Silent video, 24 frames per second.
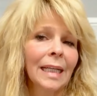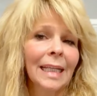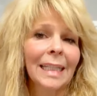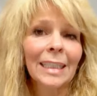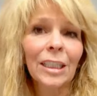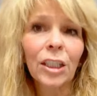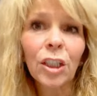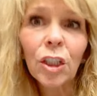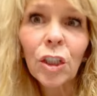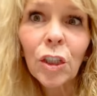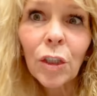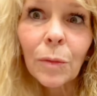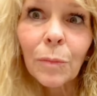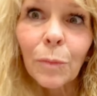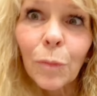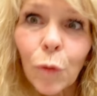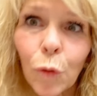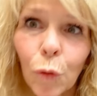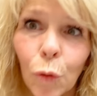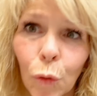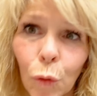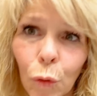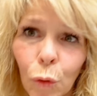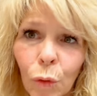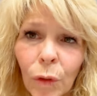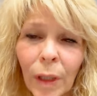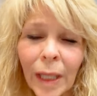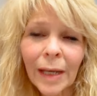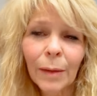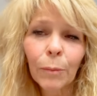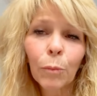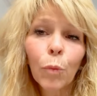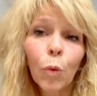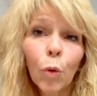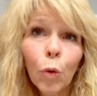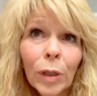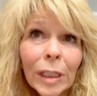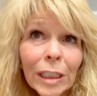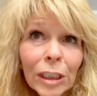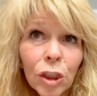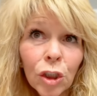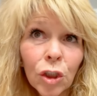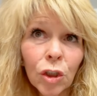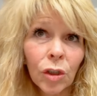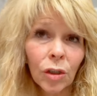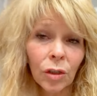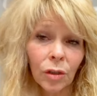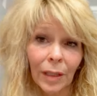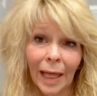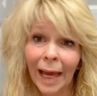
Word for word: and smooth and moisture.